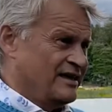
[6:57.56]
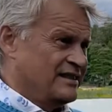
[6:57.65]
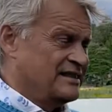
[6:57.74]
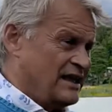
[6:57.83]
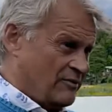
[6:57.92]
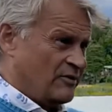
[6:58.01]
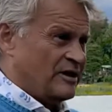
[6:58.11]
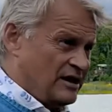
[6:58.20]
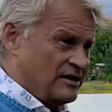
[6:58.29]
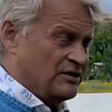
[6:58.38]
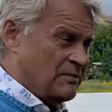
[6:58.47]
they were
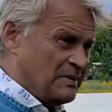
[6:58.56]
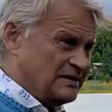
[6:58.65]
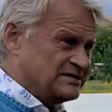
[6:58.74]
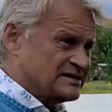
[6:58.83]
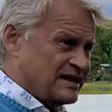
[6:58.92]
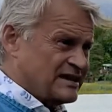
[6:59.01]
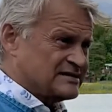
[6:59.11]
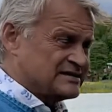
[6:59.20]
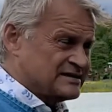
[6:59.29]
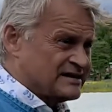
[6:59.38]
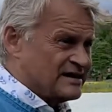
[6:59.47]
in the
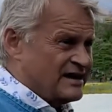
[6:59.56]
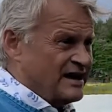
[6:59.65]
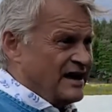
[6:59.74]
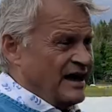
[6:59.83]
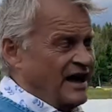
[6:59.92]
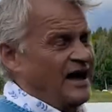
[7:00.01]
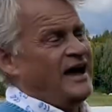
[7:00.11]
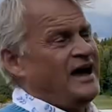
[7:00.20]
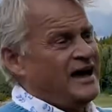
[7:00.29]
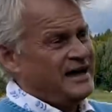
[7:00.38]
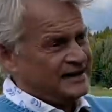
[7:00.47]
business,
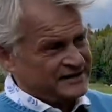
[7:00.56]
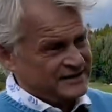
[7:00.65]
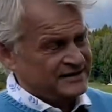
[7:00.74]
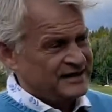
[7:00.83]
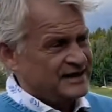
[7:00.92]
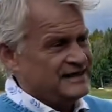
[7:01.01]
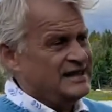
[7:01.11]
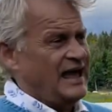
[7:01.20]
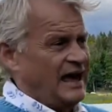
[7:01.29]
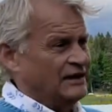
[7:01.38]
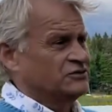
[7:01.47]
and they
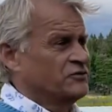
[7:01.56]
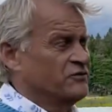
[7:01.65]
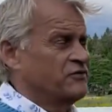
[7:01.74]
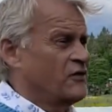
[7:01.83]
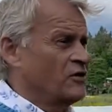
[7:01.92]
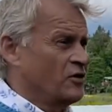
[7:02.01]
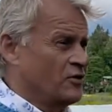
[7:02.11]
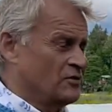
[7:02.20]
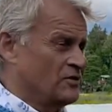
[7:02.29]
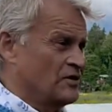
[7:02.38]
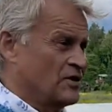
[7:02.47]
had to
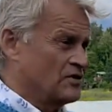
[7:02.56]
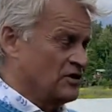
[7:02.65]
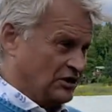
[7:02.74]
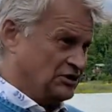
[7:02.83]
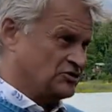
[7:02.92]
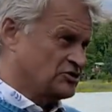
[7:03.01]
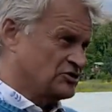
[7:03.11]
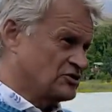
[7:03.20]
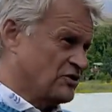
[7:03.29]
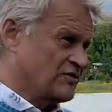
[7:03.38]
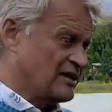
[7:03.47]
follow the interest of their